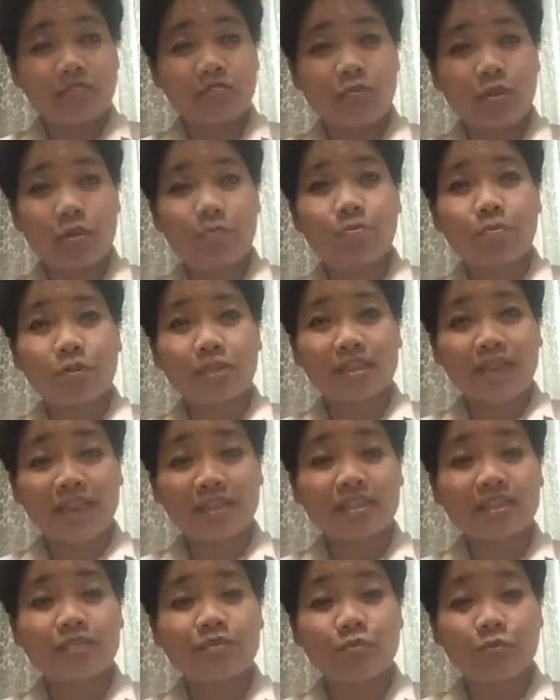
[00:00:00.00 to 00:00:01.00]
for a
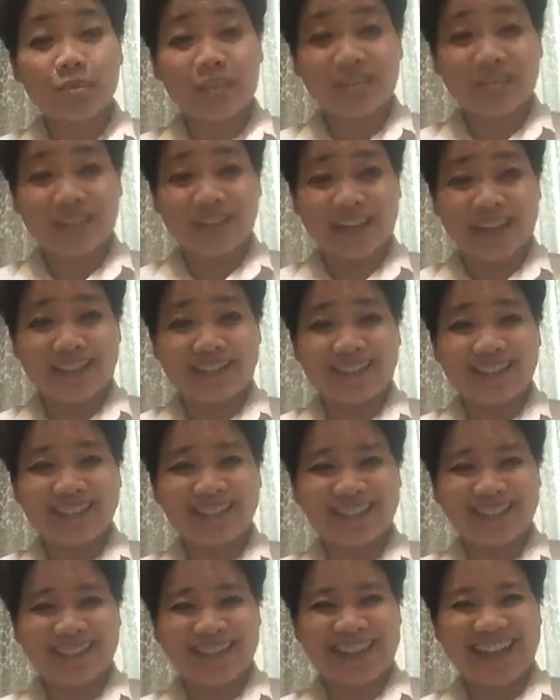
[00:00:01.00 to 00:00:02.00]
productive week ahead.
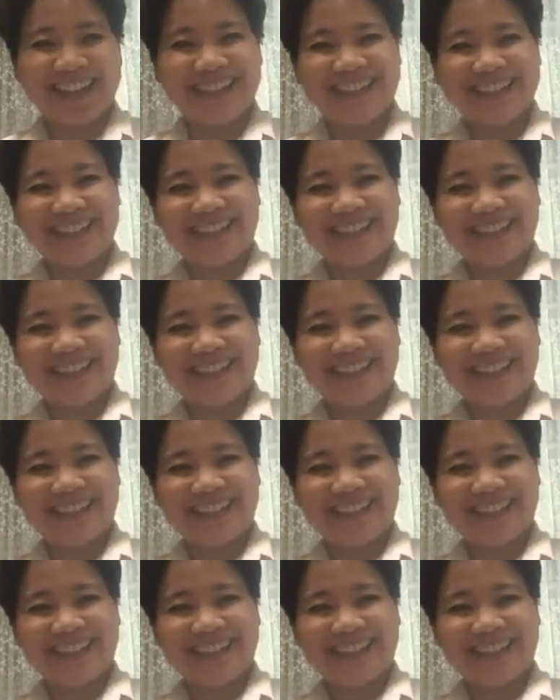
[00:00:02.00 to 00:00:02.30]
Okay?